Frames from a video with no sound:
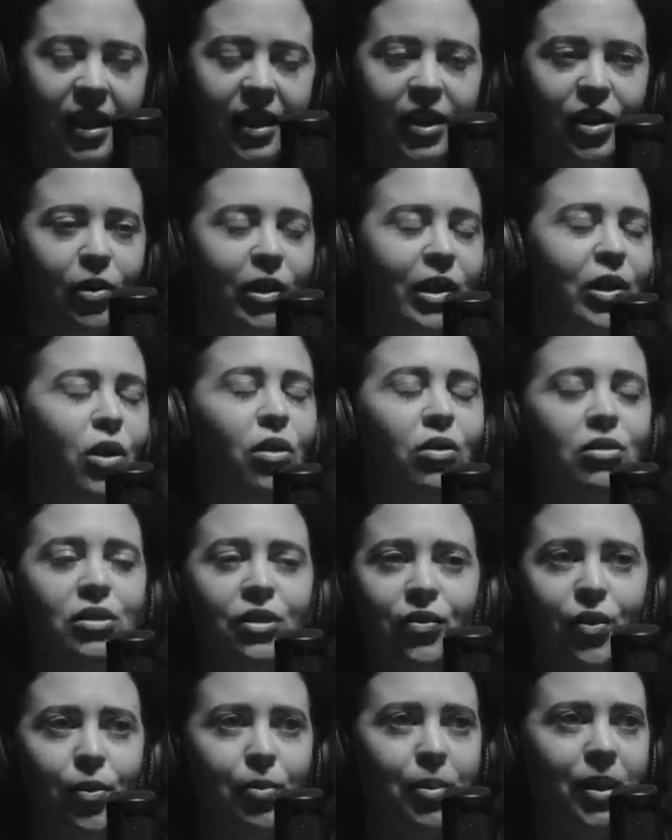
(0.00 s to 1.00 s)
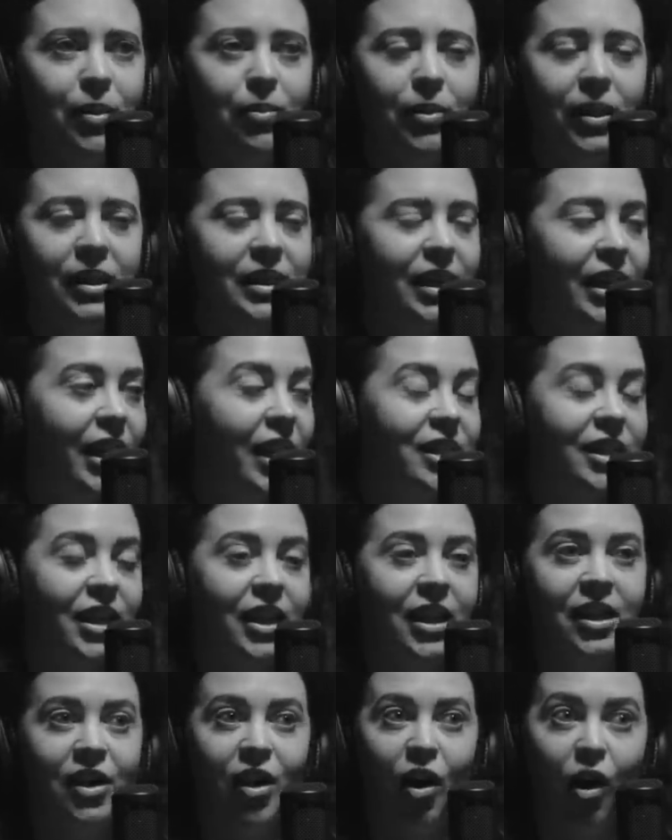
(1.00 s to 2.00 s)
you know, I called a few people. I was like, is it
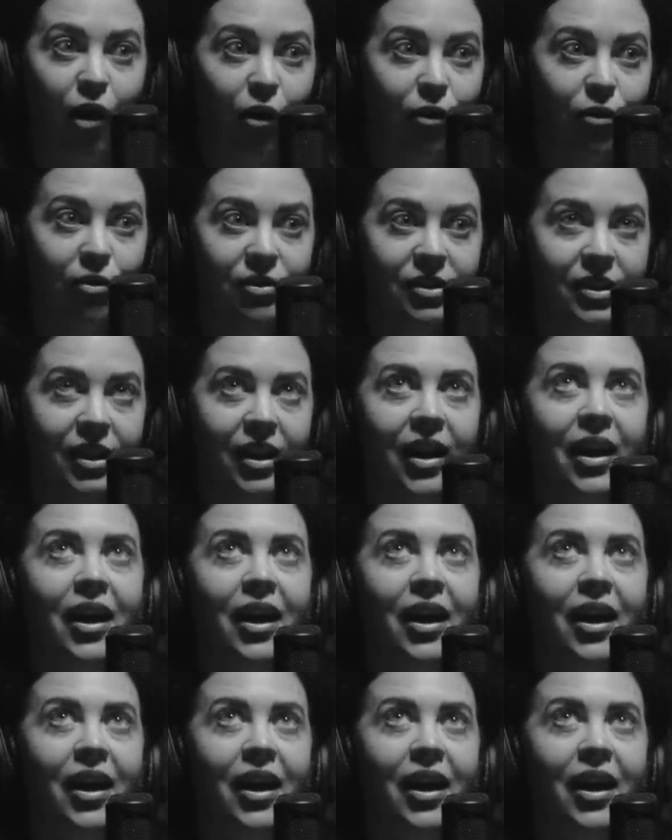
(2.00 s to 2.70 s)
going to hold?